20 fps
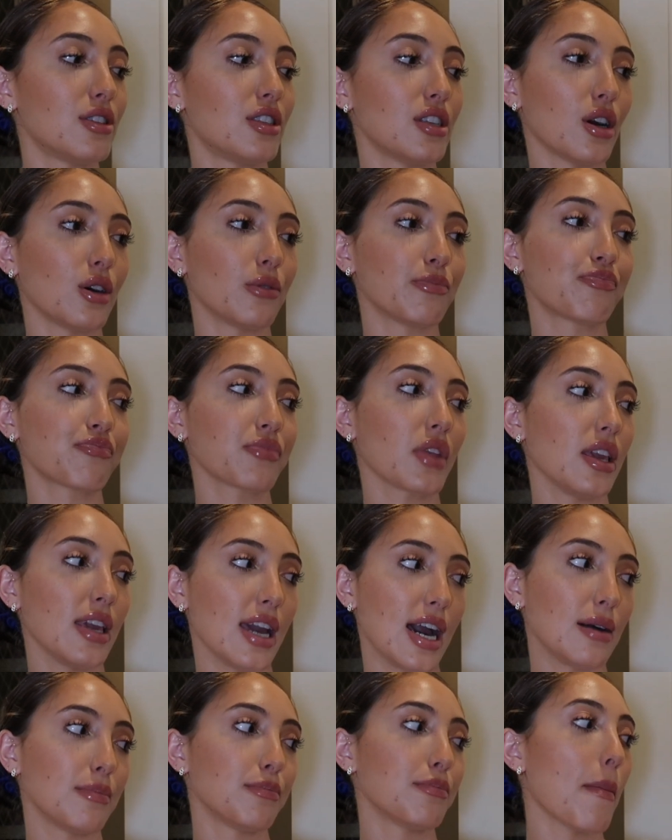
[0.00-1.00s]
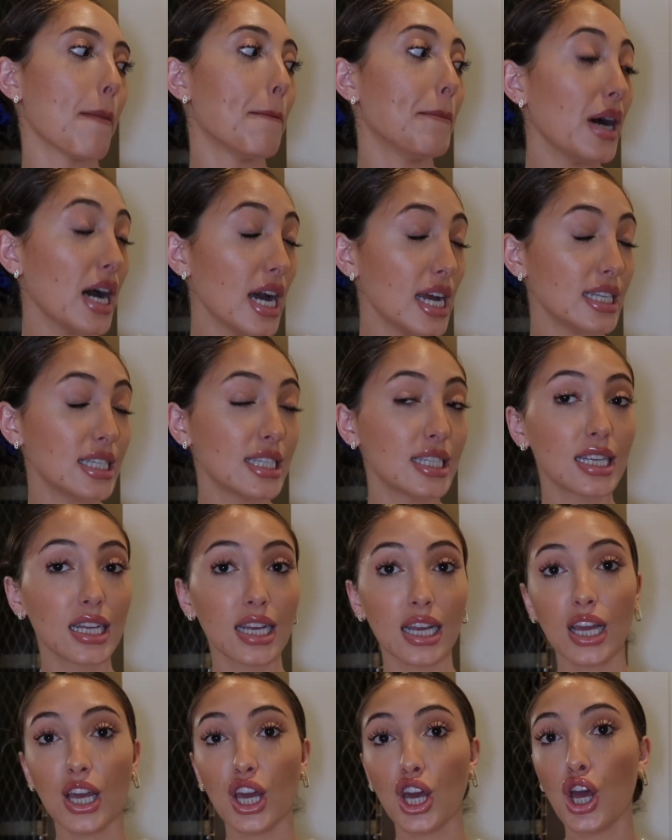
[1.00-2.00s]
So yeah, but